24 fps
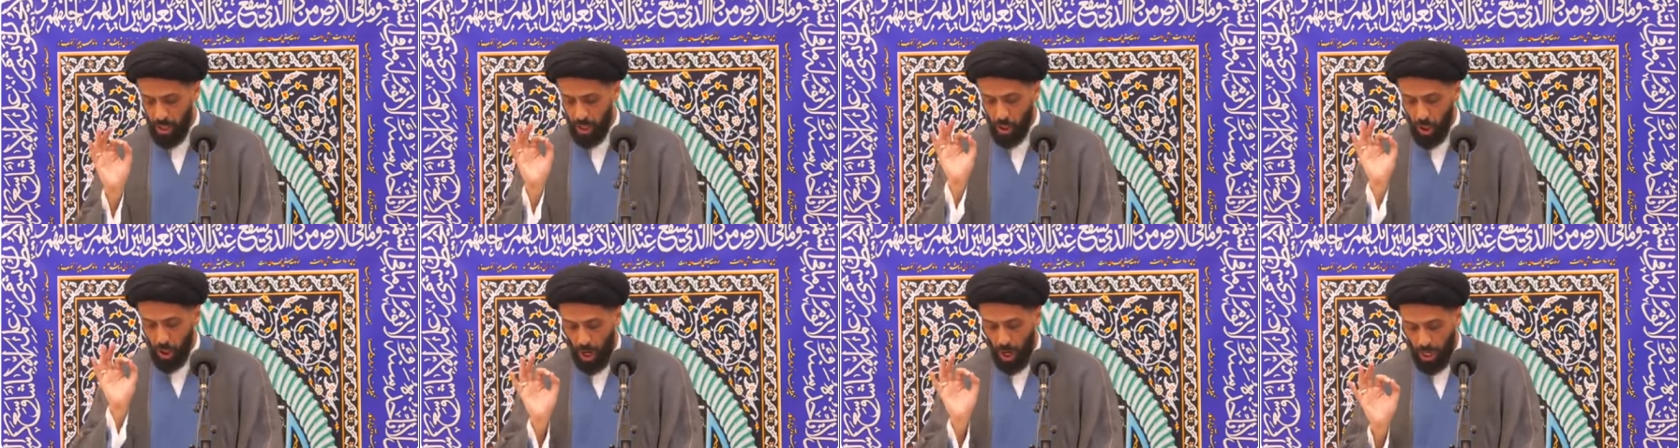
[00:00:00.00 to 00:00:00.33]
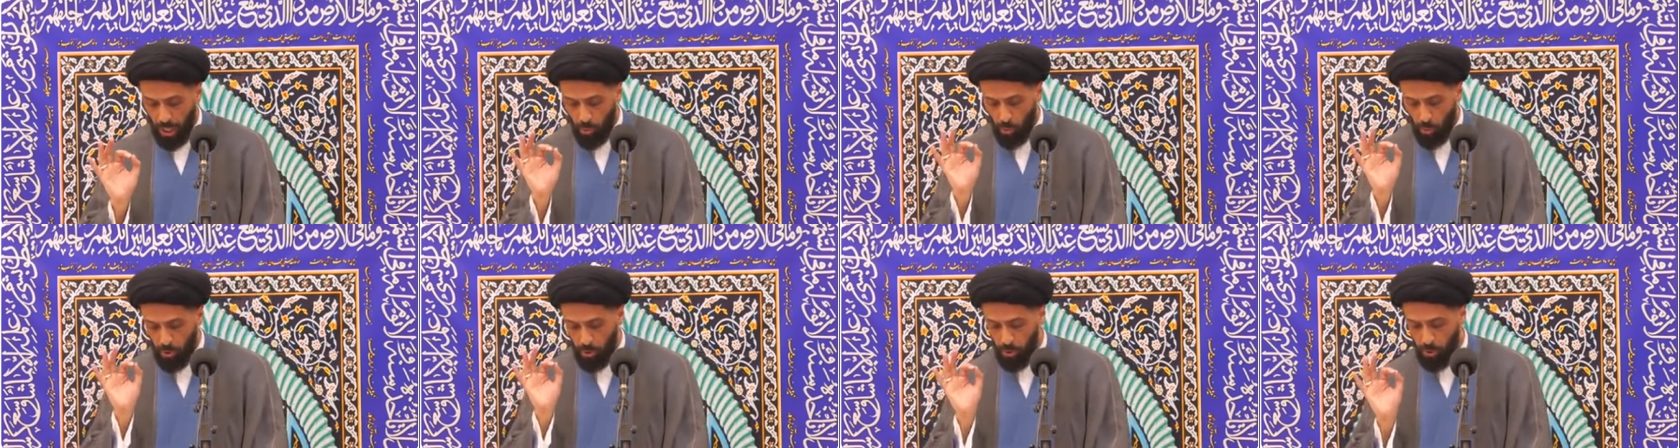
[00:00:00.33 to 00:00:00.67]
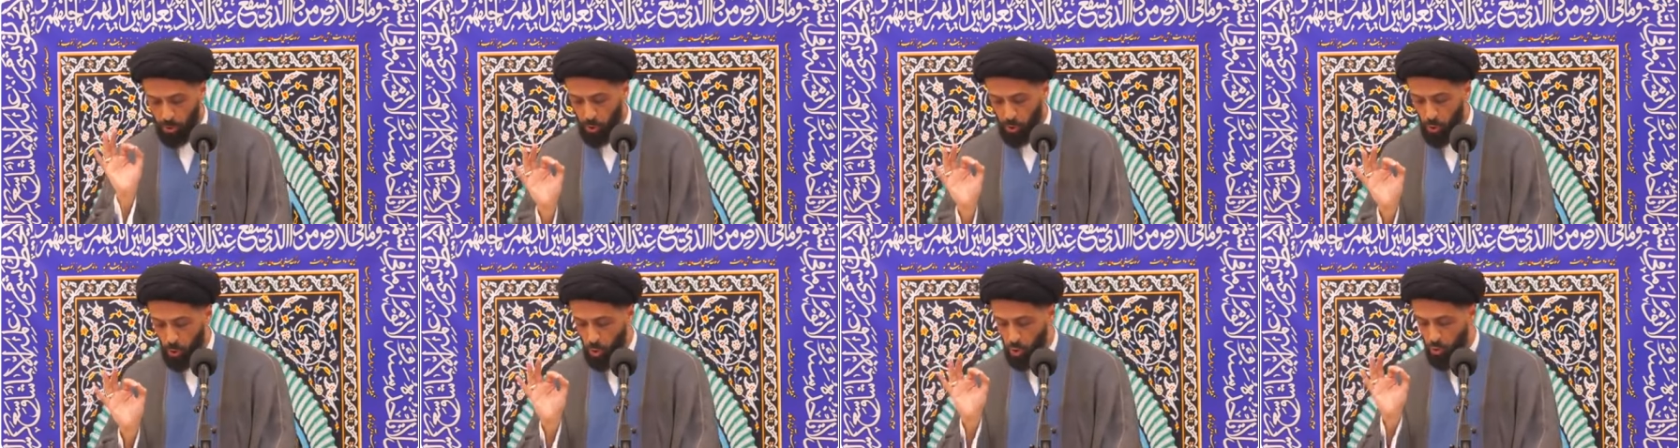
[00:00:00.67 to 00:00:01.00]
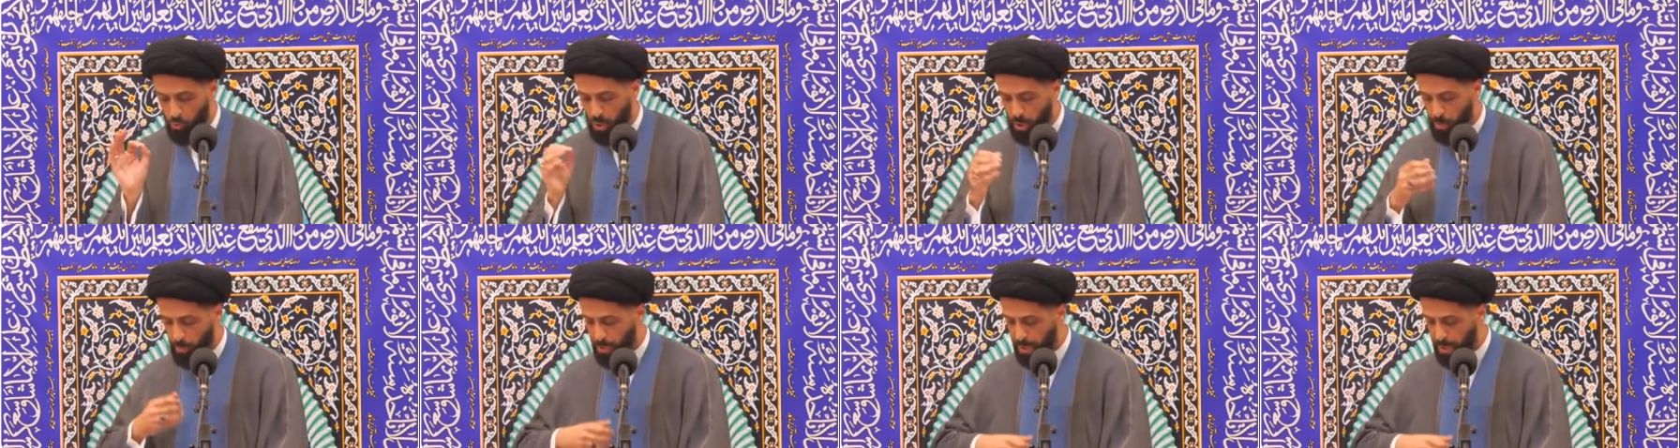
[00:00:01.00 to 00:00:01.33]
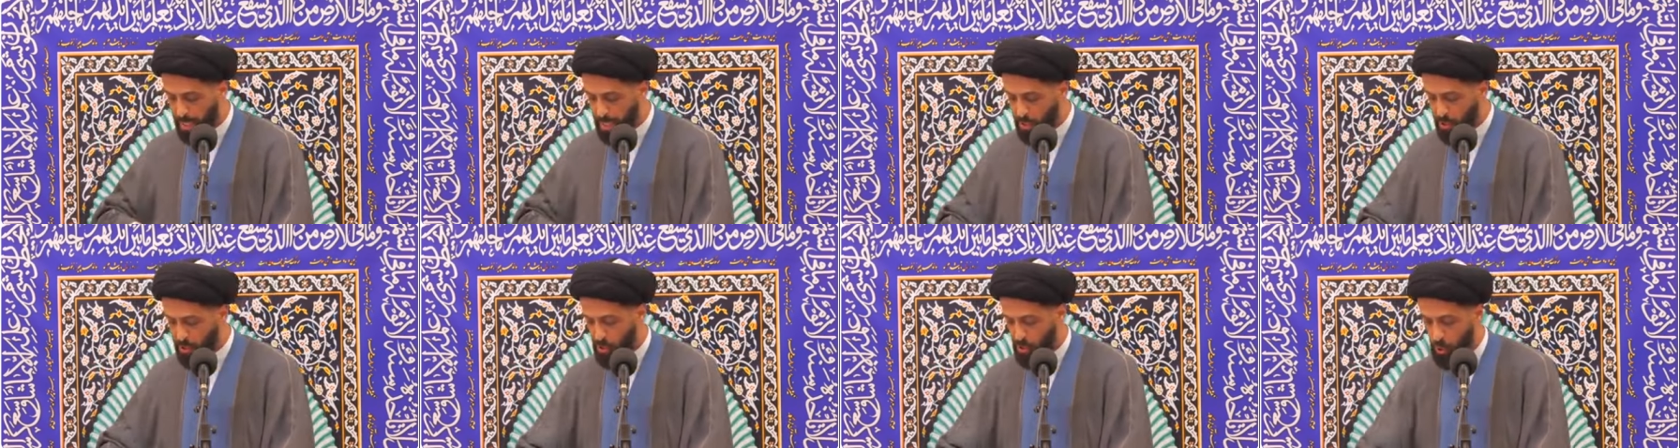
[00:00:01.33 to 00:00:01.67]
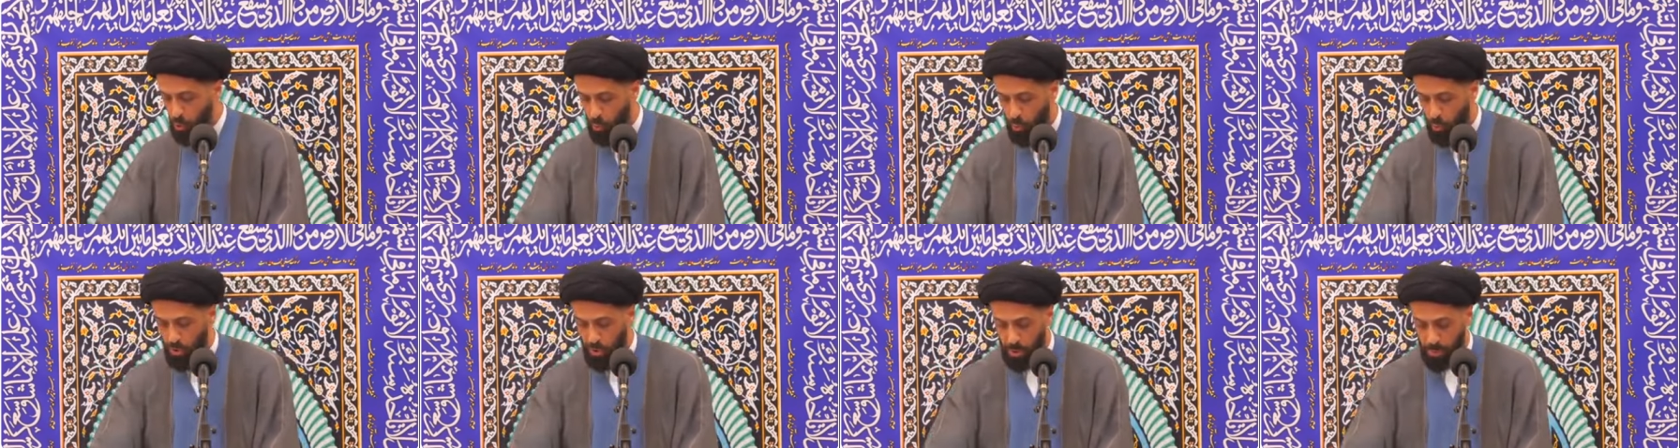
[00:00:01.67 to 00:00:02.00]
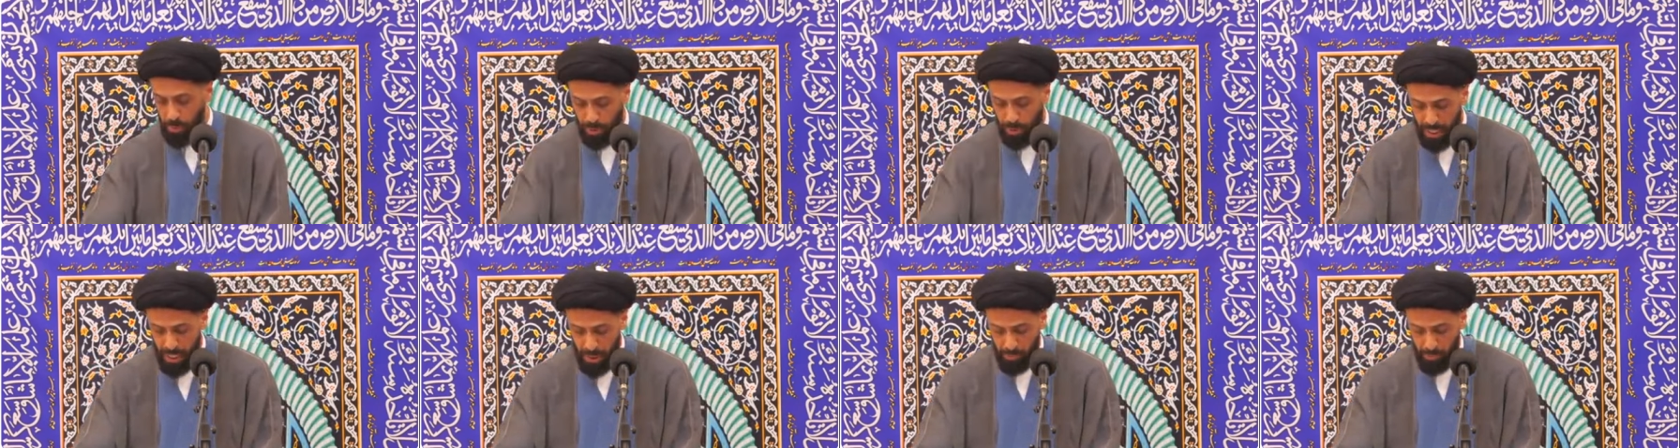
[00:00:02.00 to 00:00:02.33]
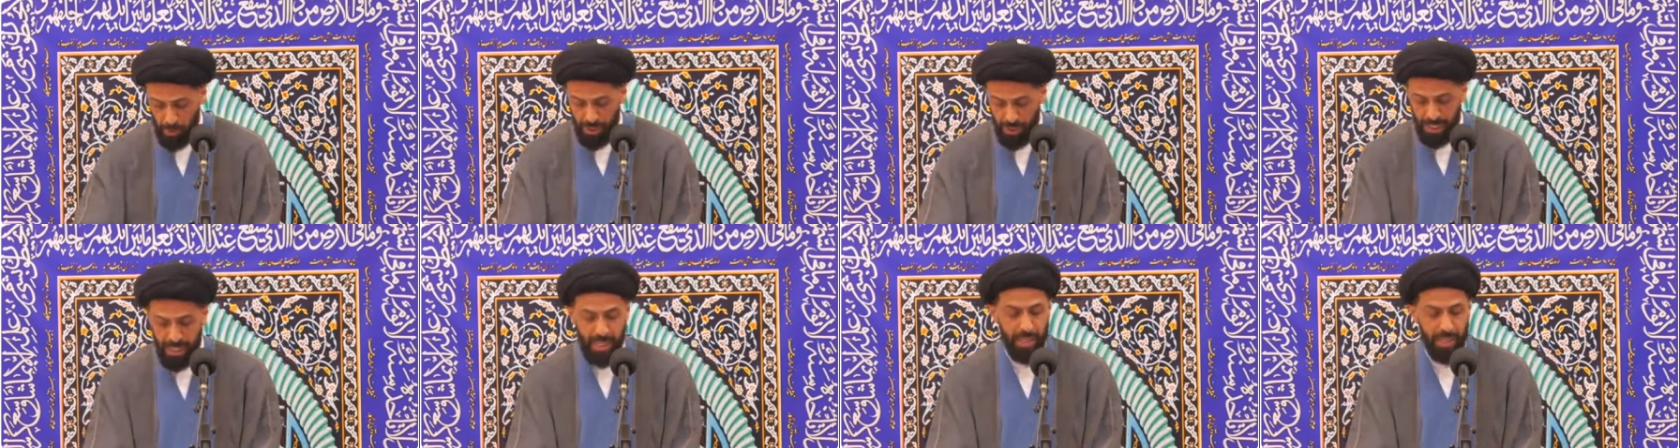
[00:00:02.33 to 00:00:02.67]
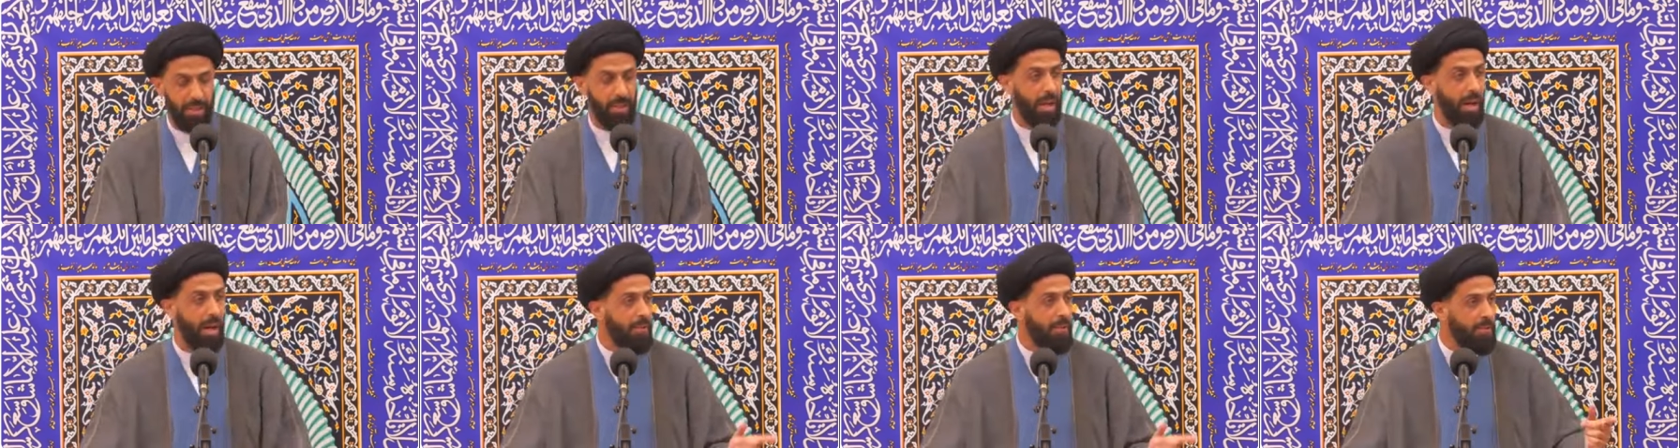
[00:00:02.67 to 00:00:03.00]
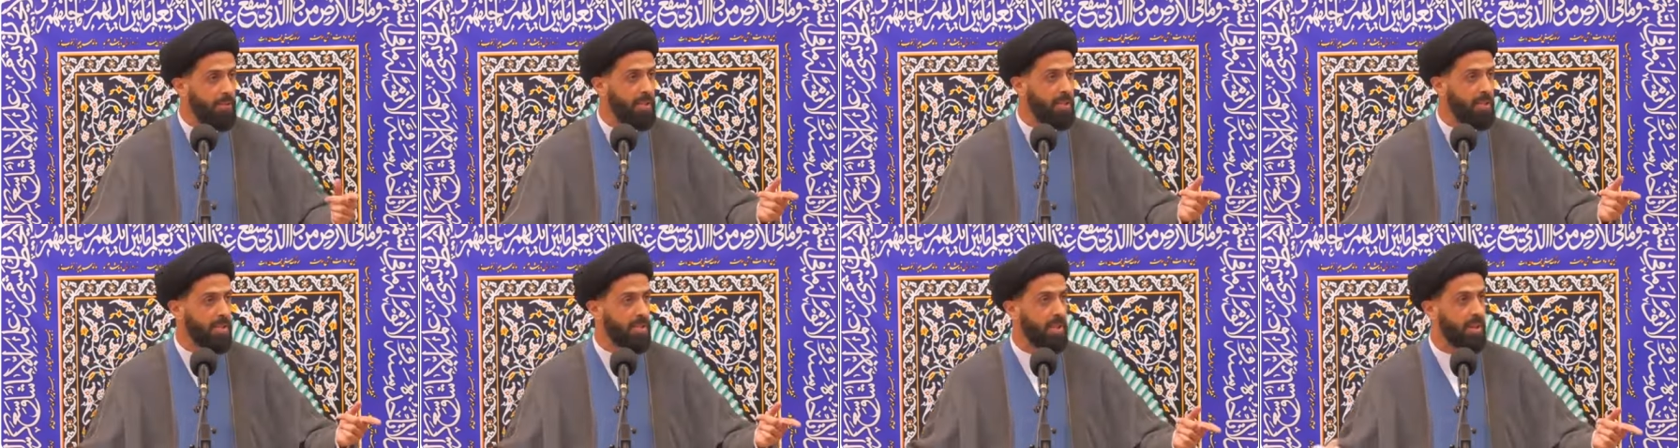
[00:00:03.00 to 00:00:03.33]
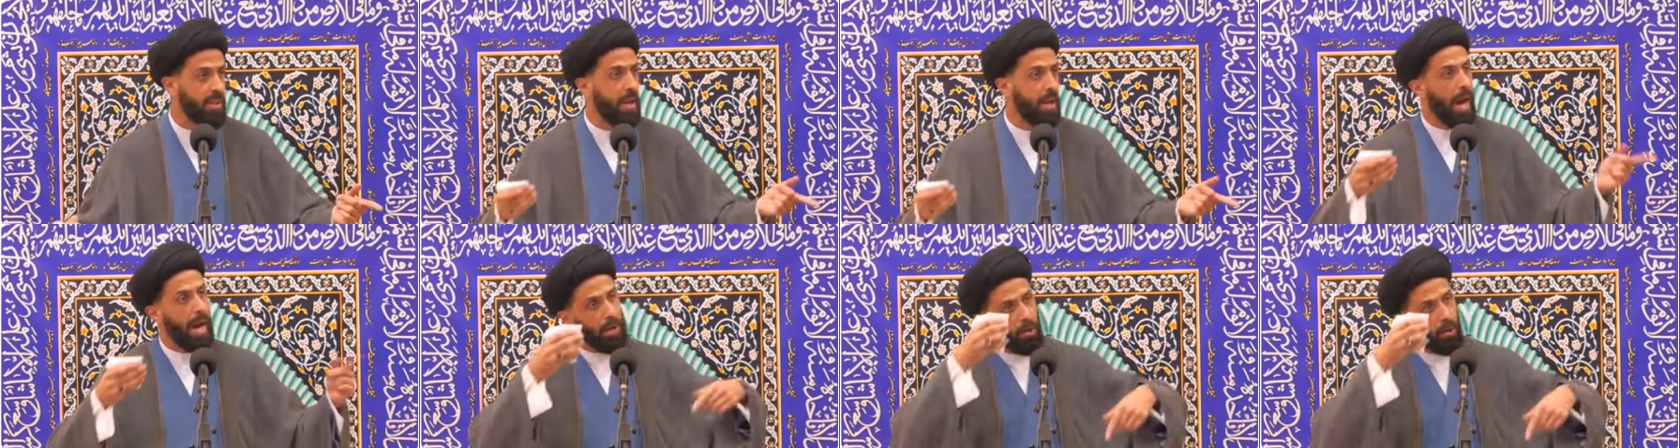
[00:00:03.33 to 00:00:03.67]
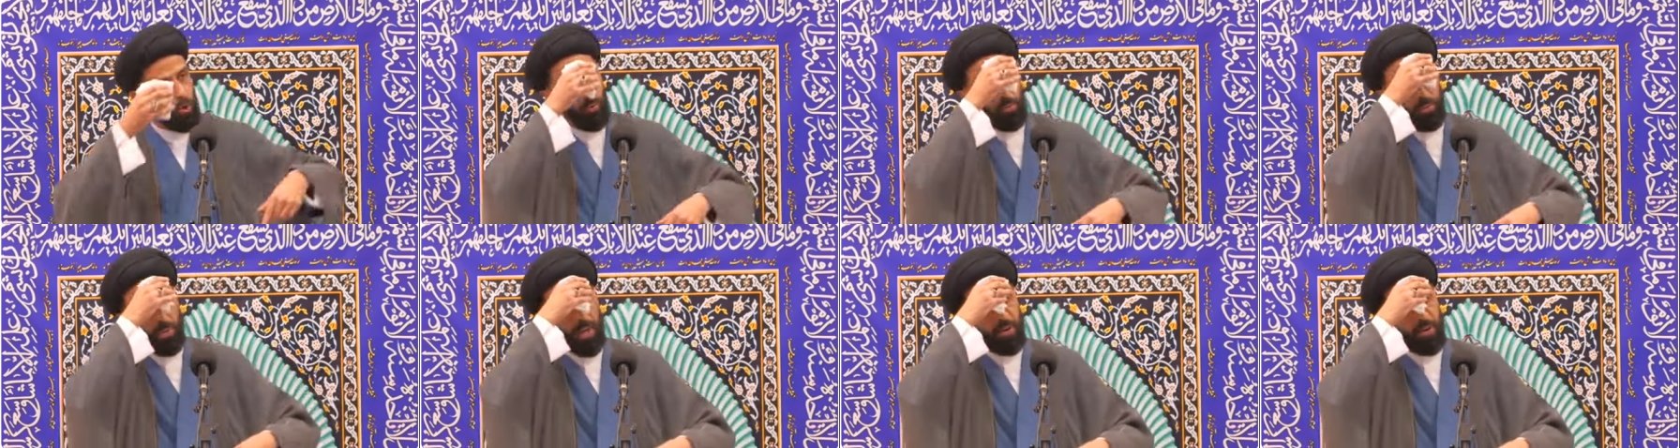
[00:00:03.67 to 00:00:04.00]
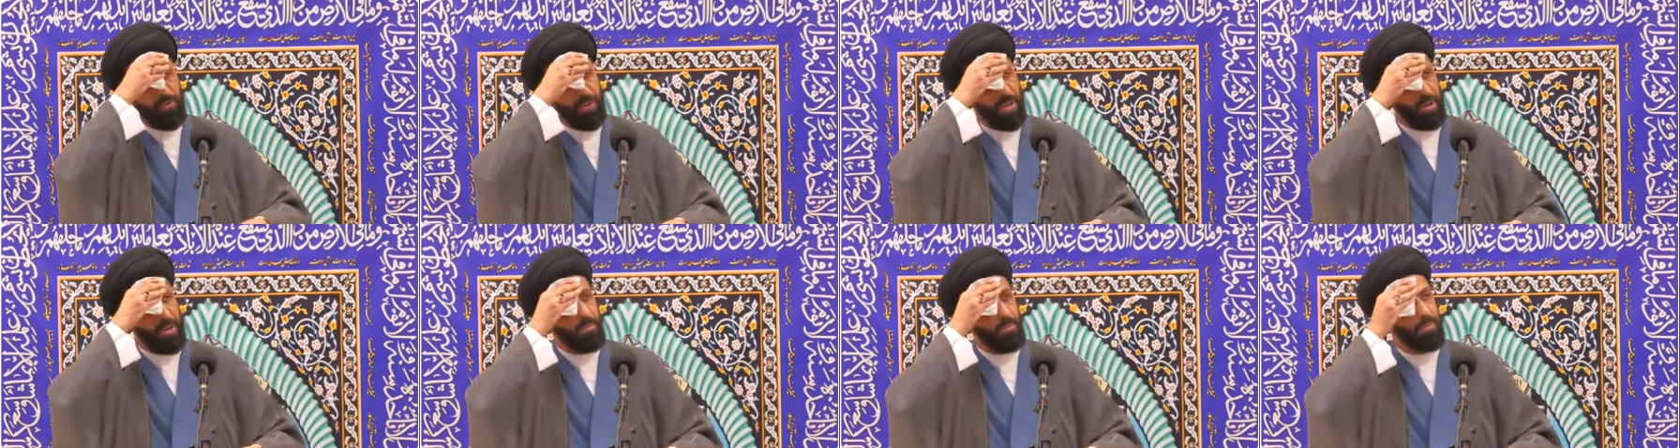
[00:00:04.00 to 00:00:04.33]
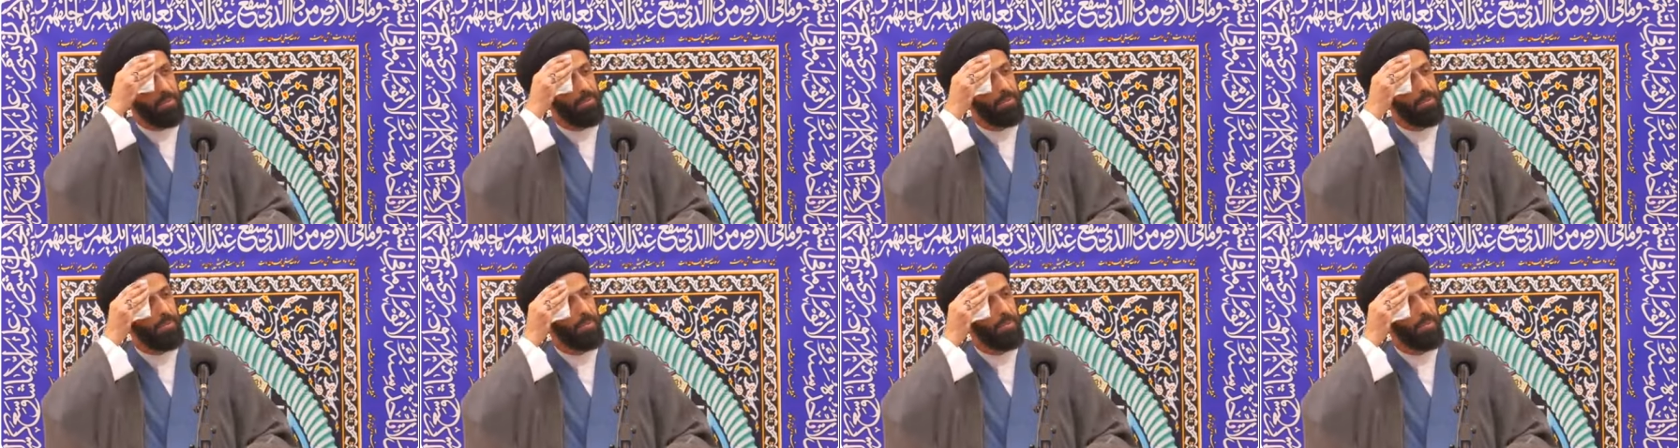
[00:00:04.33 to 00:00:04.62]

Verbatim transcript: God will soon replace you with the people he loves and whom love him.